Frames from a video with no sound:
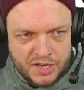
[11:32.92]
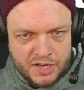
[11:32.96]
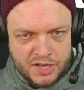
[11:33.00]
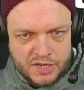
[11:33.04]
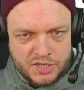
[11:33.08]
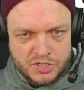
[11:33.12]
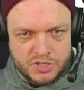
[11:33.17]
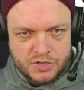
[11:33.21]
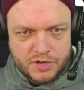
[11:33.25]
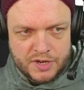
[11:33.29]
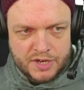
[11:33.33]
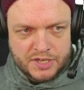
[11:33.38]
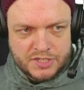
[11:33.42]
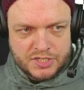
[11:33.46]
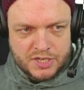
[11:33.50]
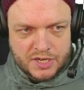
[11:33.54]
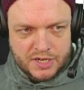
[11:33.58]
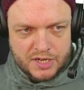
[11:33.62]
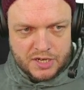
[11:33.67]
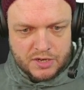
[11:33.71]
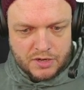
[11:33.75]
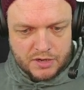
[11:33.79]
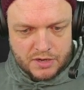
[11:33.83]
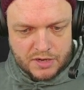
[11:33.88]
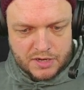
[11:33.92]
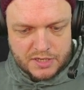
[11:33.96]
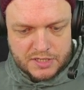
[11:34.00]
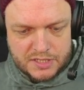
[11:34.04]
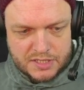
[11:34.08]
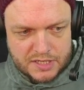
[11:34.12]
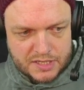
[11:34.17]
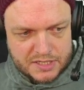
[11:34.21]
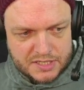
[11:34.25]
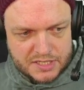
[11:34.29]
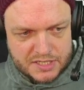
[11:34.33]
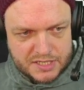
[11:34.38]
Drawing a ton of cards.
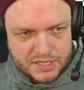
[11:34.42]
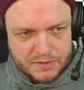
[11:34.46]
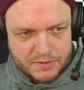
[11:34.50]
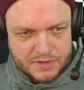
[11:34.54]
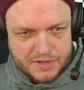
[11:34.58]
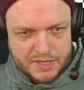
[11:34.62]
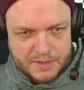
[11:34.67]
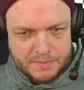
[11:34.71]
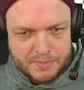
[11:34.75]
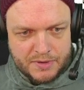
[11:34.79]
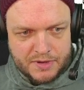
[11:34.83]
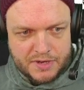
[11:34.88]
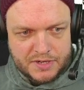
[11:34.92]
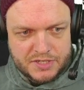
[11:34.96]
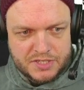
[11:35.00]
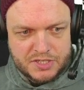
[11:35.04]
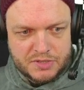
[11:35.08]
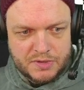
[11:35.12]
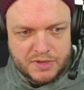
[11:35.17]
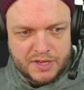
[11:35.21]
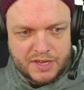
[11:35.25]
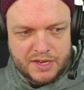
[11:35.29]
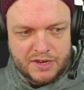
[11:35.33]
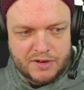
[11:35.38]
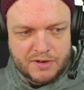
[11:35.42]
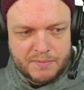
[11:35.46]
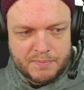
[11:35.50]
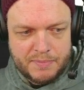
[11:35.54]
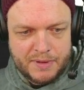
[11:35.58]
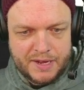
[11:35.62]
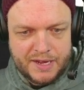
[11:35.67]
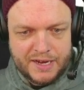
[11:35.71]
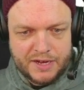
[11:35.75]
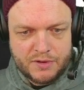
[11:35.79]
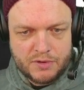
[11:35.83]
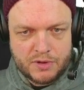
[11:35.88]
Let's see what the opponent's doing here.
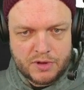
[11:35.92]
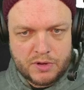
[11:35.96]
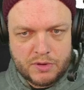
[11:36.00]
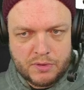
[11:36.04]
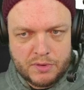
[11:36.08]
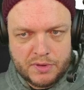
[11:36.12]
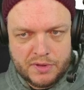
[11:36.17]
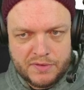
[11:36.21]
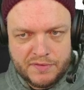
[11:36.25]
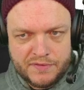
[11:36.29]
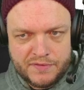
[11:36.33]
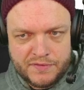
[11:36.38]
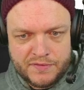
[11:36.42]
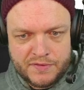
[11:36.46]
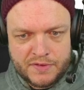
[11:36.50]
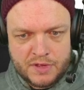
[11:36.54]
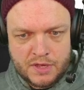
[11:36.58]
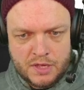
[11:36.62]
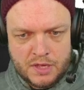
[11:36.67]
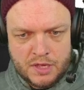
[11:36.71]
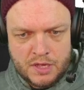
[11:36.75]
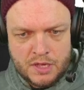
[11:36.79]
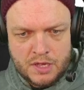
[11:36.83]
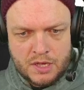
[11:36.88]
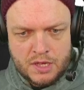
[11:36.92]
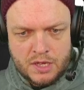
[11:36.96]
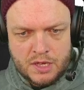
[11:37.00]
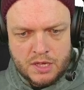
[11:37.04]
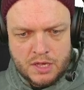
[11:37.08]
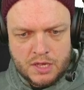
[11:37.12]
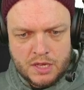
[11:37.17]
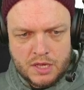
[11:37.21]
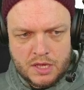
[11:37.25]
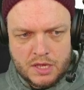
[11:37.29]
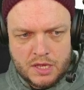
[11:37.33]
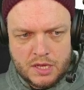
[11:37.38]
Pyrogoyf.
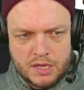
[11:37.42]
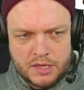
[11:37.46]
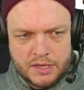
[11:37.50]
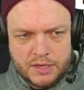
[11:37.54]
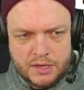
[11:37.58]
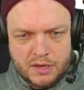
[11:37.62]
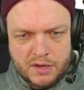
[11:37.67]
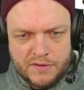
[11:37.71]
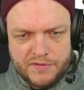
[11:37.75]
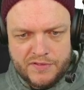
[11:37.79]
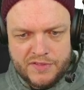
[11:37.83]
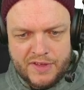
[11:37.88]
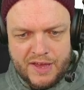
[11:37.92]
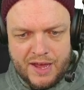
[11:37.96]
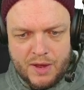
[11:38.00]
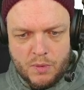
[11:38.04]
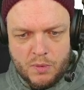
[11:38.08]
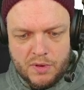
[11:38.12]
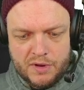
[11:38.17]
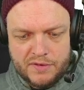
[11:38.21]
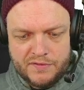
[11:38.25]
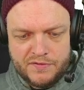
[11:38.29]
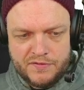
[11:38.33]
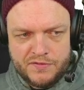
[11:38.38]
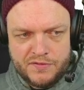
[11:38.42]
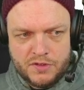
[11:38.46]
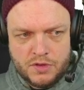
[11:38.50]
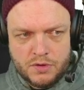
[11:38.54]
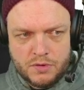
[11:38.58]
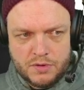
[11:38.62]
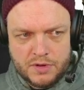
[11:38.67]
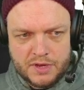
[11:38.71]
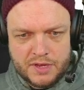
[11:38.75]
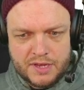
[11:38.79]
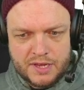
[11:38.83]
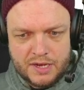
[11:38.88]
Killing off that one.
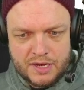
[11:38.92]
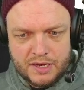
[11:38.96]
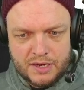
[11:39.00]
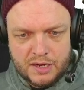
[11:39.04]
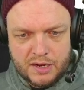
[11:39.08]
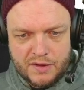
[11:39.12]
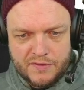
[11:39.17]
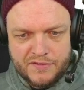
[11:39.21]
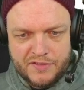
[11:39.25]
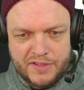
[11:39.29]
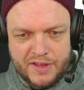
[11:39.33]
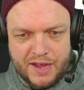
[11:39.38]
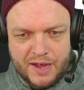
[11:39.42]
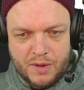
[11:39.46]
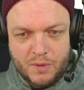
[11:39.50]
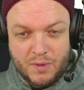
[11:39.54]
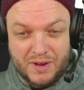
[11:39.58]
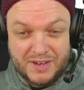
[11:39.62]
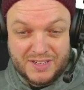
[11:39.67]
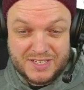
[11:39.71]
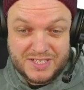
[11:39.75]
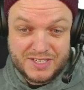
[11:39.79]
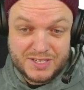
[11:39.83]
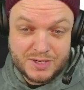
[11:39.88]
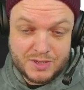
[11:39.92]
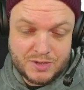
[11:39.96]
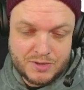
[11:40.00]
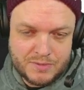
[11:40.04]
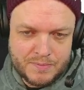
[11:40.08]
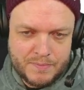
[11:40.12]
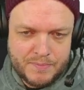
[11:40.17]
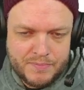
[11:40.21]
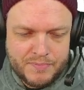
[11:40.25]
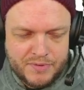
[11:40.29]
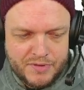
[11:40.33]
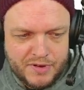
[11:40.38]
Fury killing off that one. So
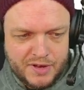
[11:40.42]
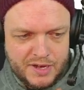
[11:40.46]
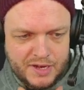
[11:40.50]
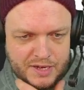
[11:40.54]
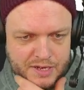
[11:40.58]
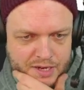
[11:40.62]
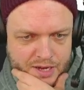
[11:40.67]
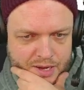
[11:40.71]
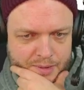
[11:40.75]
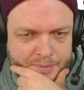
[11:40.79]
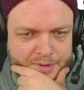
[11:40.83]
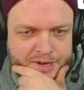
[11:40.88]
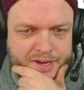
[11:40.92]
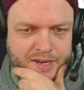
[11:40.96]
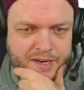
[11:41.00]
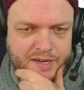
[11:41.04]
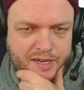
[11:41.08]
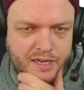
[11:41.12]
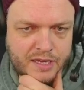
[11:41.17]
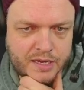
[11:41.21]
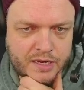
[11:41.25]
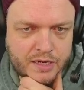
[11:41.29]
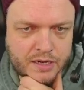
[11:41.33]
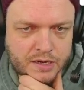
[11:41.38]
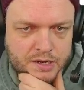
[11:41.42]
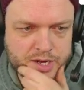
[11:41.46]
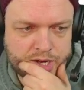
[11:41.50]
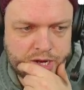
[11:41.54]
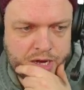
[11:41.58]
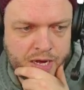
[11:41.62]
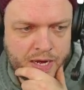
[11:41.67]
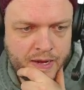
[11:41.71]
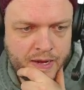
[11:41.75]
pretty dominating here.